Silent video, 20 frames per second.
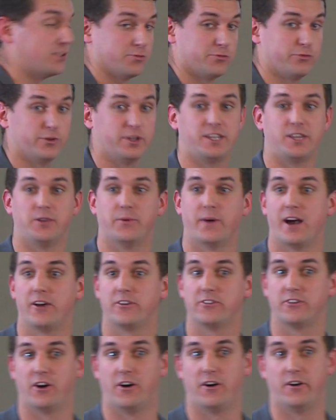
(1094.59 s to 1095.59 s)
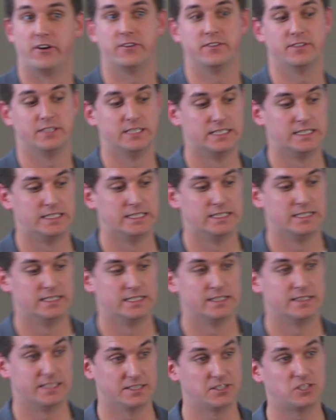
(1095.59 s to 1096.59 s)
to freak you out at all.
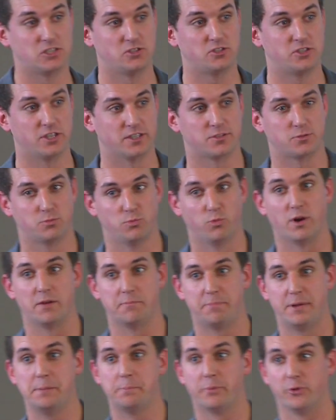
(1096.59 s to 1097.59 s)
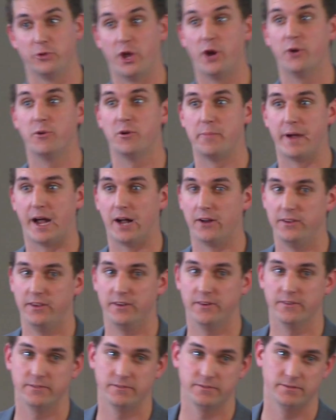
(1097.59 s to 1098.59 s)
This is just what people know about
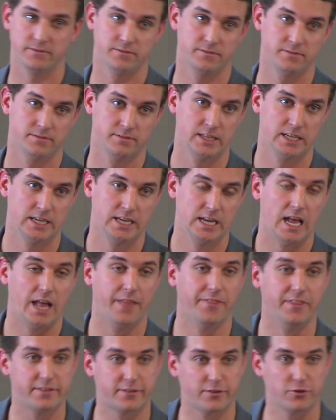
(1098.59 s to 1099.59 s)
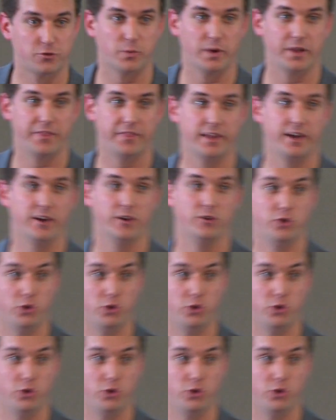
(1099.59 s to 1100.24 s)
you. And this is what they're